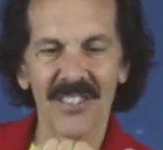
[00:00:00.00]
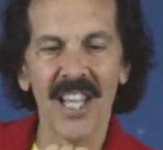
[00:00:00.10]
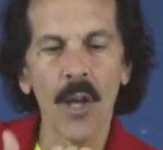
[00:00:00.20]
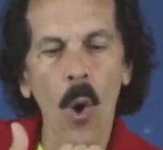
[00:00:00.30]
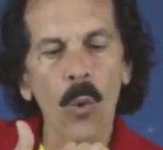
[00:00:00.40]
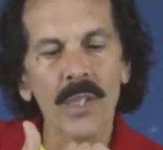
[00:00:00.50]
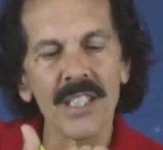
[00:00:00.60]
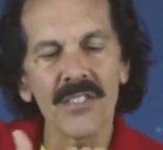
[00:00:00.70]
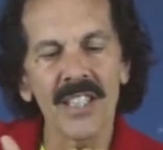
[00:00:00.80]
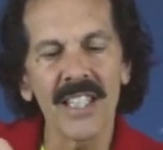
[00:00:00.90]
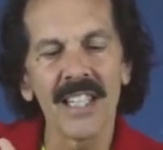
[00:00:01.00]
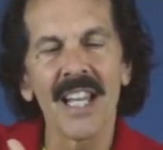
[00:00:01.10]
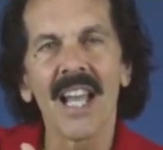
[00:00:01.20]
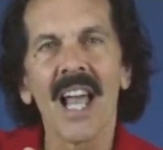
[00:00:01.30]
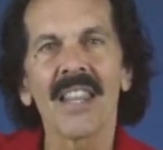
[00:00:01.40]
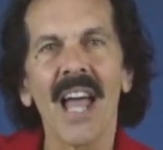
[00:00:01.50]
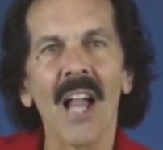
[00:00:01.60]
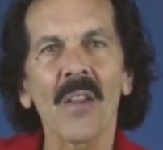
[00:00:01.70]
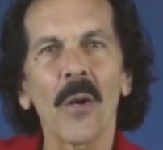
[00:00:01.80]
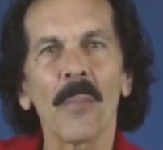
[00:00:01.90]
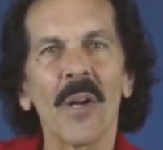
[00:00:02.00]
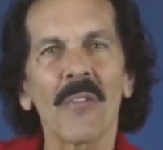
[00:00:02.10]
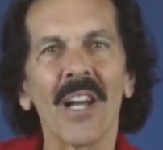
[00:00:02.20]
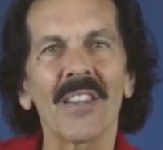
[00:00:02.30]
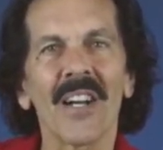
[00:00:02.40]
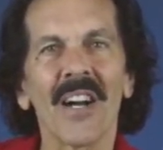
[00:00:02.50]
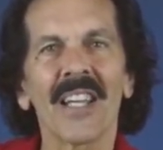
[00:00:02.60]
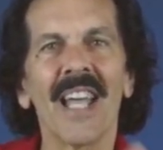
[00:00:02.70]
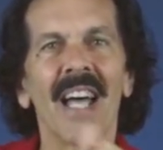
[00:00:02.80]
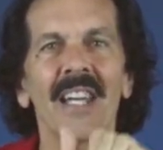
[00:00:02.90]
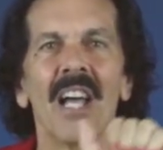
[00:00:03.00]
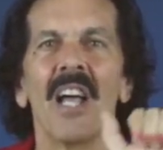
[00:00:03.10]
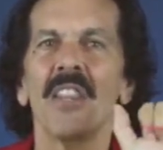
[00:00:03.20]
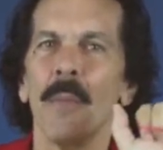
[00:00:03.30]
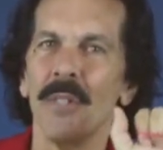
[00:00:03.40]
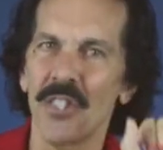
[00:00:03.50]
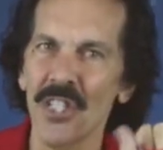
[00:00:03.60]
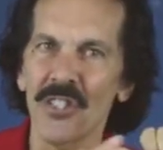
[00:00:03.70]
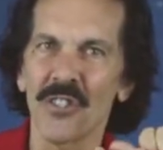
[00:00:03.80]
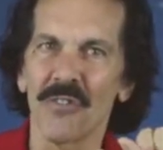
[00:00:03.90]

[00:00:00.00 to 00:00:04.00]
They only see that little bit right there. Again, the magician's